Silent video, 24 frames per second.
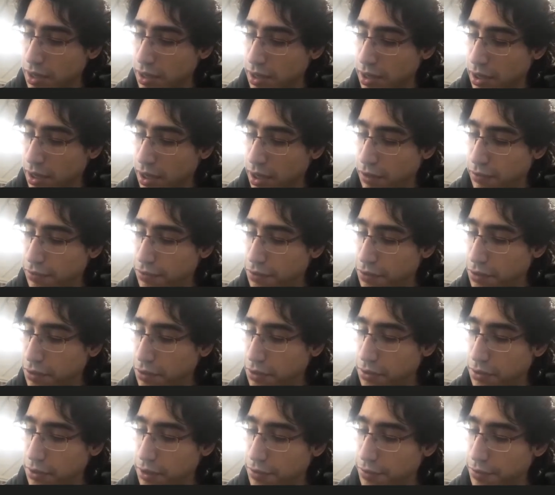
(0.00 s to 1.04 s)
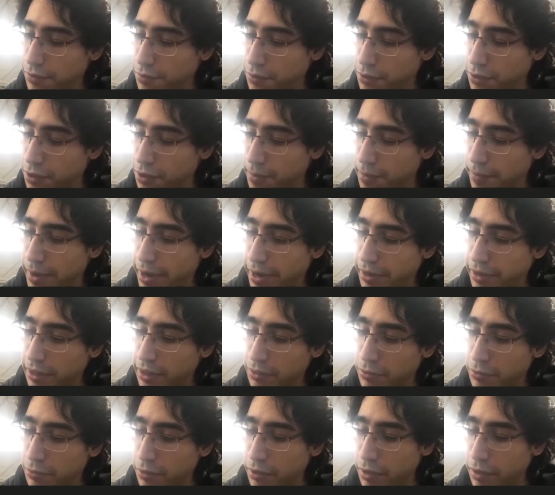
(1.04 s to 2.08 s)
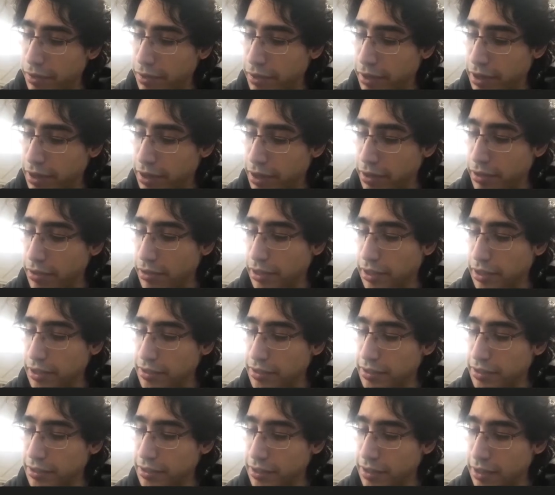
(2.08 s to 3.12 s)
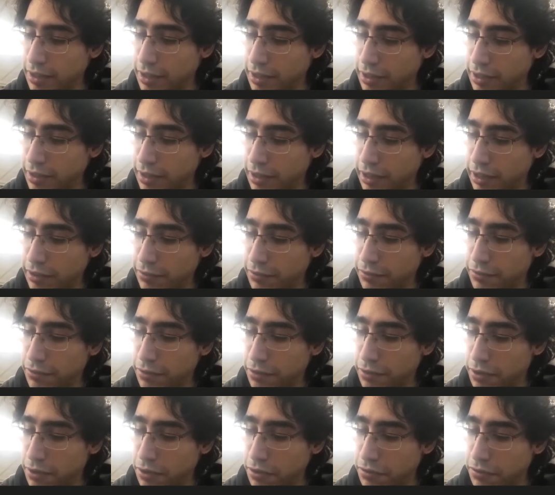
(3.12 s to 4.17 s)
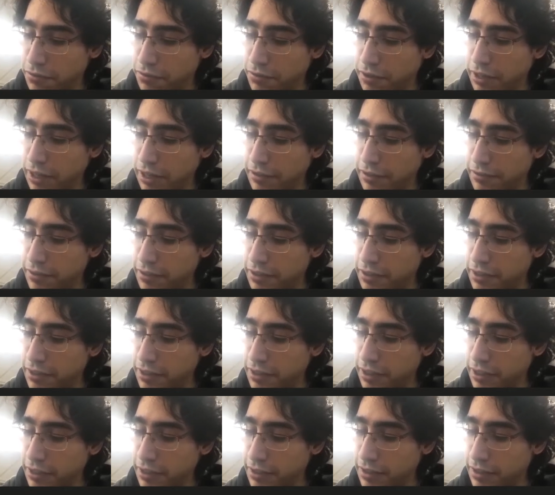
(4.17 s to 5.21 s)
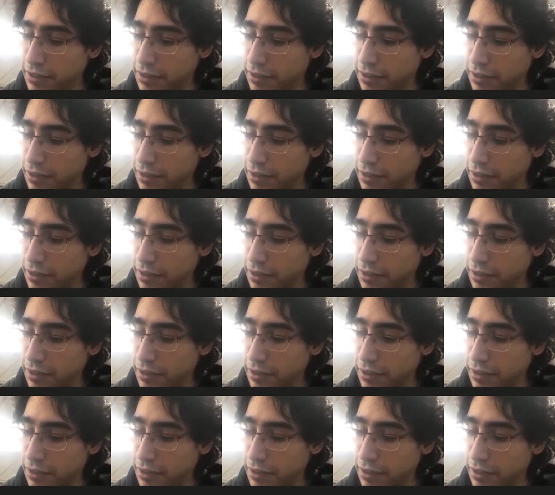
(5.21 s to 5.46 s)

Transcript: if you combine it with another list like 4, 5, 6,